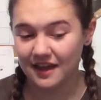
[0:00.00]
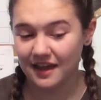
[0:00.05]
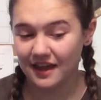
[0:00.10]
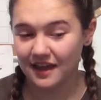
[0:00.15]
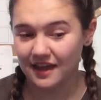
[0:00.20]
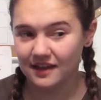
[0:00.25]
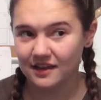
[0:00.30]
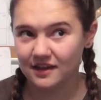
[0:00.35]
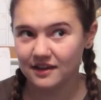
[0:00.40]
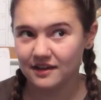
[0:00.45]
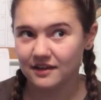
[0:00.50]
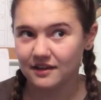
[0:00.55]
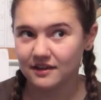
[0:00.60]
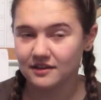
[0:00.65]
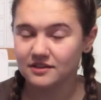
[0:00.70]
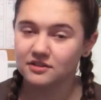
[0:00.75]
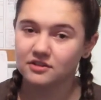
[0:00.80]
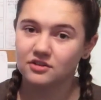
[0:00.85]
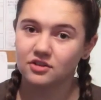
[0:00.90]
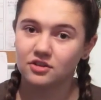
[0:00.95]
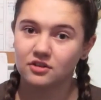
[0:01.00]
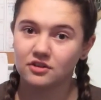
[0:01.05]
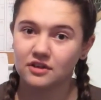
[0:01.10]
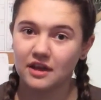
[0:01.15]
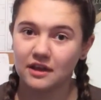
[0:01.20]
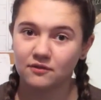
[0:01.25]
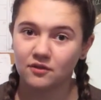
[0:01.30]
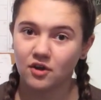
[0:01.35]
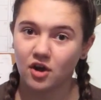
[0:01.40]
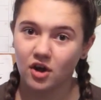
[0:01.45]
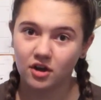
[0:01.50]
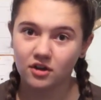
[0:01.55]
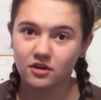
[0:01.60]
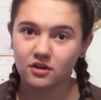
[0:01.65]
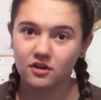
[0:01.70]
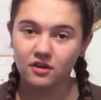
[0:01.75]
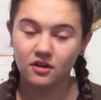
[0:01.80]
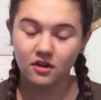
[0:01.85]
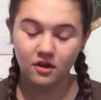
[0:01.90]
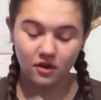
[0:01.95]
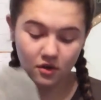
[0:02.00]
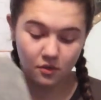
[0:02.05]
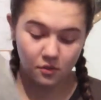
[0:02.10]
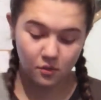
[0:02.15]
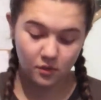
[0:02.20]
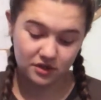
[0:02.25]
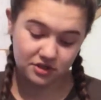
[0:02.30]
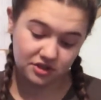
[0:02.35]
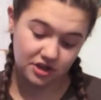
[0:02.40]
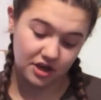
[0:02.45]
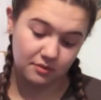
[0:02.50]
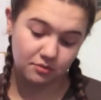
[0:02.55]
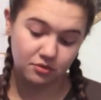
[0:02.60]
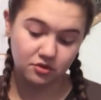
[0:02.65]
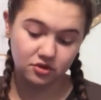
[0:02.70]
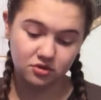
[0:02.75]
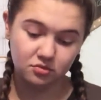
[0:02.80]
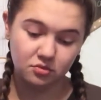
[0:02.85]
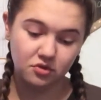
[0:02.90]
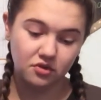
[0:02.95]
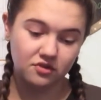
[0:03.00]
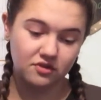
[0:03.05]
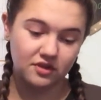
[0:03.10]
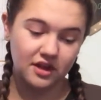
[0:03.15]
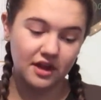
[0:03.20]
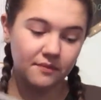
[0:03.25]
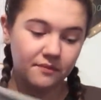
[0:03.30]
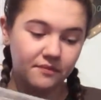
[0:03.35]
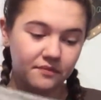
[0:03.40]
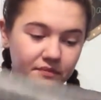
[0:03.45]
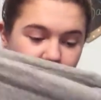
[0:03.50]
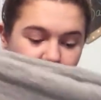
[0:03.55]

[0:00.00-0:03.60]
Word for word: a gift card which I put towards it.